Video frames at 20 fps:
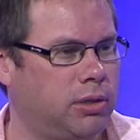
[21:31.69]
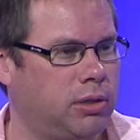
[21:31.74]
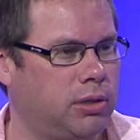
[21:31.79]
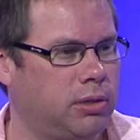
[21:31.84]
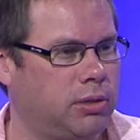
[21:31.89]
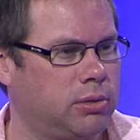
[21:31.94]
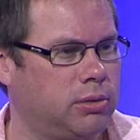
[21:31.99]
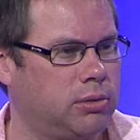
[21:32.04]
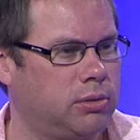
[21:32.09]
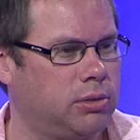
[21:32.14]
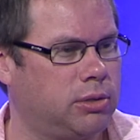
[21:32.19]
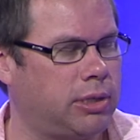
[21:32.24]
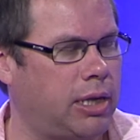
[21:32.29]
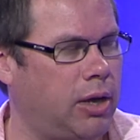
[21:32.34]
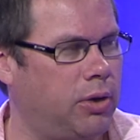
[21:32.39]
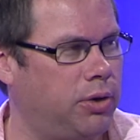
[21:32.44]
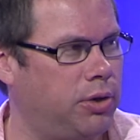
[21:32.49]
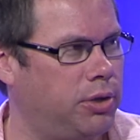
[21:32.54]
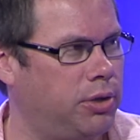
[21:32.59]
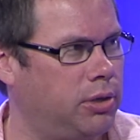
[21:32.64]
the
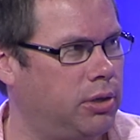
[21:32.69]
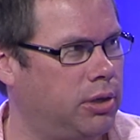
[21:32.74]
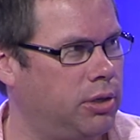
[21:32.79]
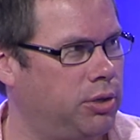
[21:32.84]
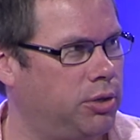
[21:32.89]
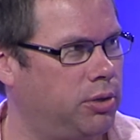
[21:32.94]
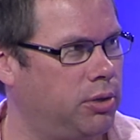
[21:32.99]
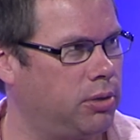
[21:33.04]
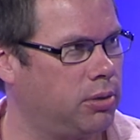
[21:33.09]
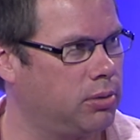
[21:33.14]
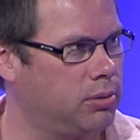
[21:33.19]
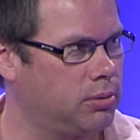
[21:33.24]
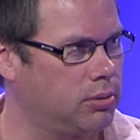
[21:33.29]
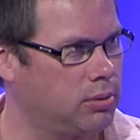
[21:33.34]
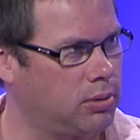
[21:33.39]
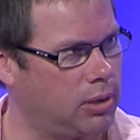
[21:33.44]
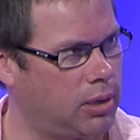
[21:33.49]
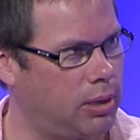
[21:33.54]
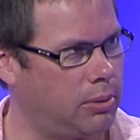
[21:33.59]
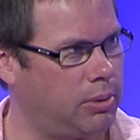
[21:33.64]
sound in your
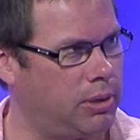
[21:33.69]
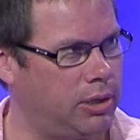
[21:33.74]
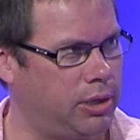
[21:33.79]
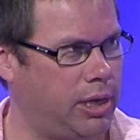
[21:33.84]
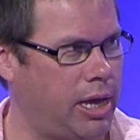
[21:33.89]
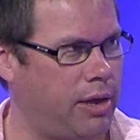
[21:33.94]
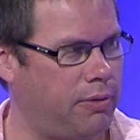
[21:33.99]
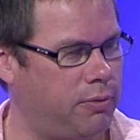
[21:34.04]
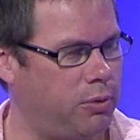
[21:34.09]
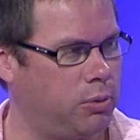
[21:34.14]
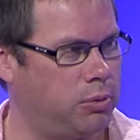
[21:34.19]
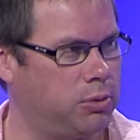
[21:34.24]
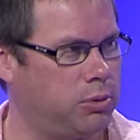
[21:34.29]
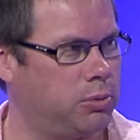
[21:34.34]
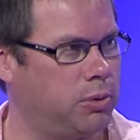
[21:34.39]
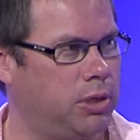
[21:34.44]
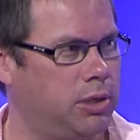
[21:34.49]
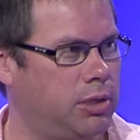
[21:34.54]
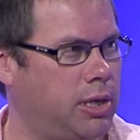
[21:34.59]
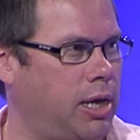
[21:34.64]
in the headphones,
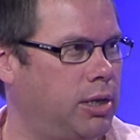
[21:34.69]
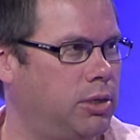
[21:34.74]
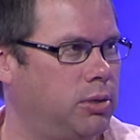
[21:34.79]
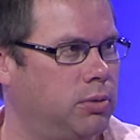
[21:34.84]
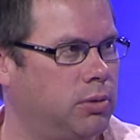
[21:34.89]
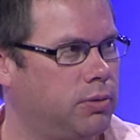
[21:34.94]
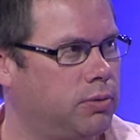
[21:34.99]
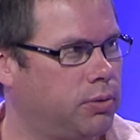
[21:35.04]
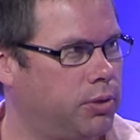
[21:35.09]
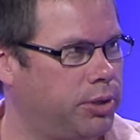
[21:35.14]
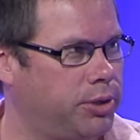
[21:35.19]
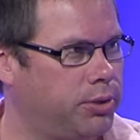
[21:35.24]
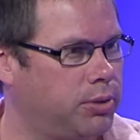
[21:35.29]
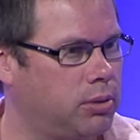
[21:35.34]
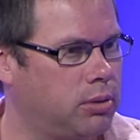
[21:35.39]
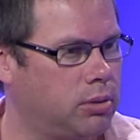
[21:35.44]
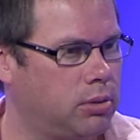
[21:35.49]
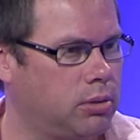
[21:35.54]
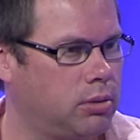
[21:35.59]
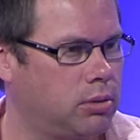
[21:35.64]
what is that doing for you?